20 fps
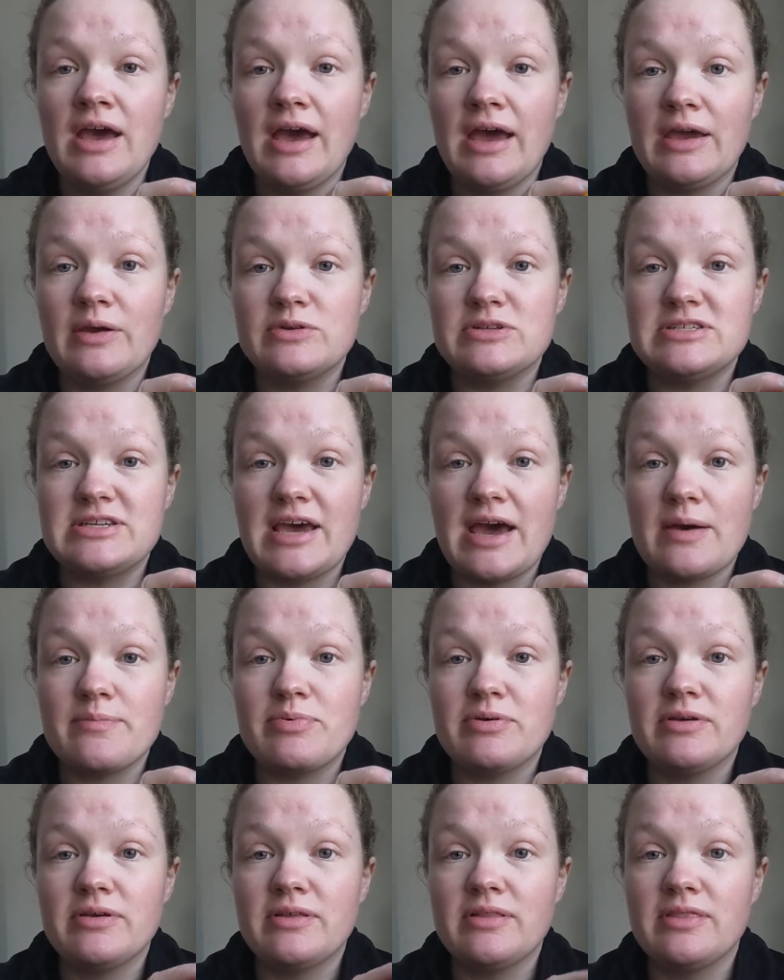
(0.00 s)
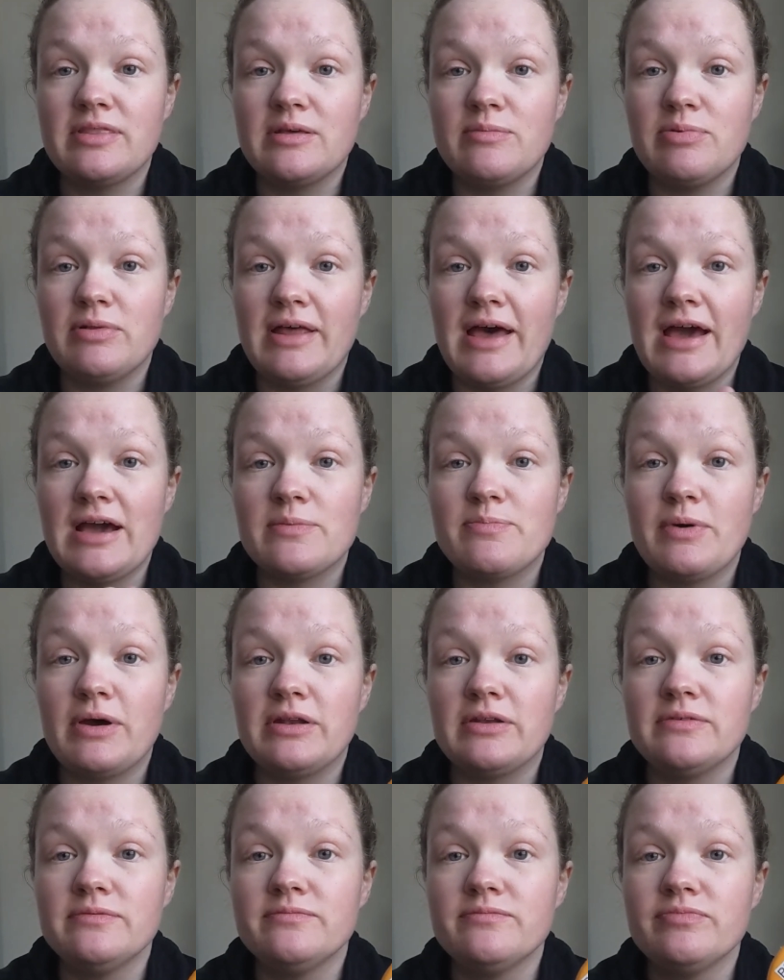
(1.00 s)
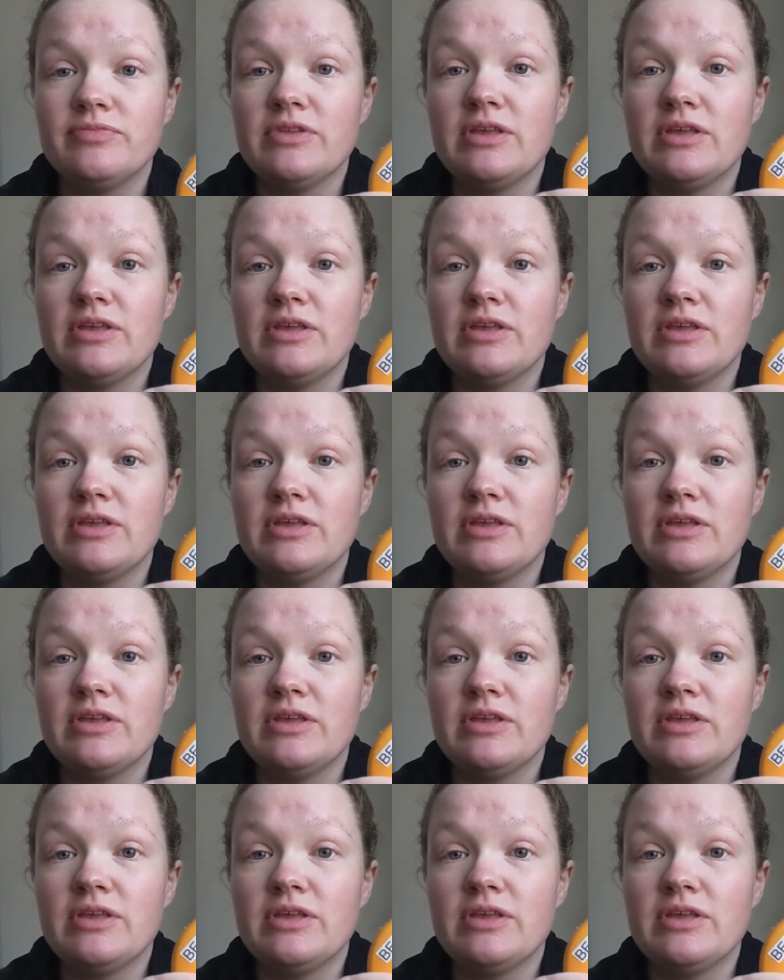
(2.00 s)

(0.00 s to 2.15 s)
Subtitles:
I would tap the black button,